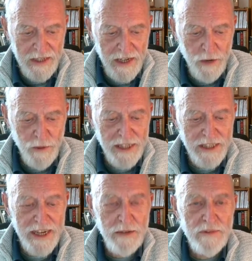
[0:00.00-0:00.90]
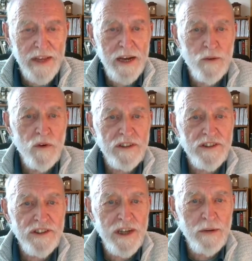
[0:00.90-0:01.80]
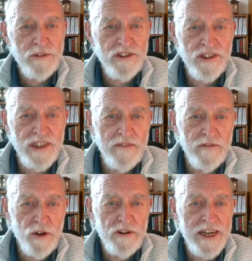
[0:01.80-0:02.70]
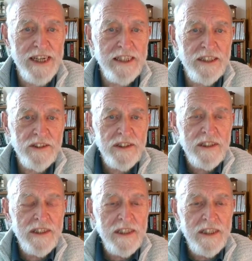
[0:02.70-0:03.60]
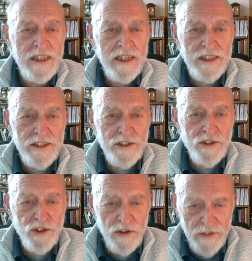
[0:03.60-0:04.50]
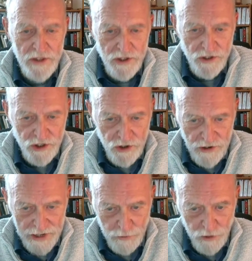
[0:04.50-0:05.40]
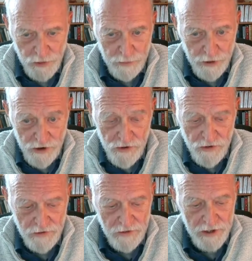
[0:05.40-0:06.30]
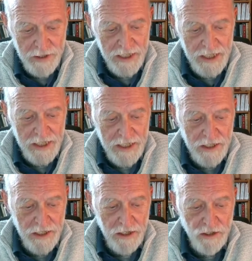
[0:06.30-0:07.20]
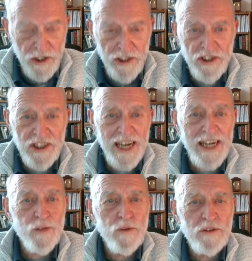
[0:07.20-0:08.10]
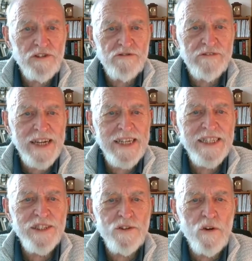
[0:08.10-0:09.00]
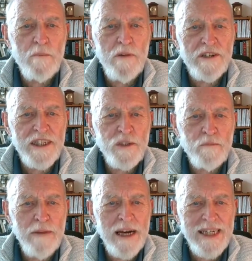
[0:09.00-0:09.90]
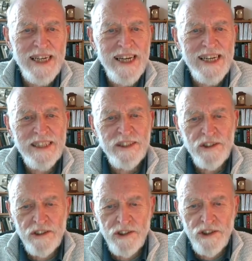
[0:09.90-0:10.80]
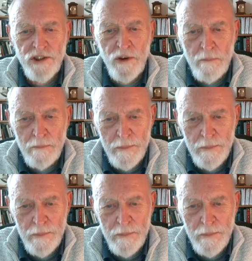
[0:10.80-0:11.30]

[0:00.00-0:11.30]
I went down there once, I was 7 or 8, discovered the story was proved, because a stag was raised up on its back legs to jump,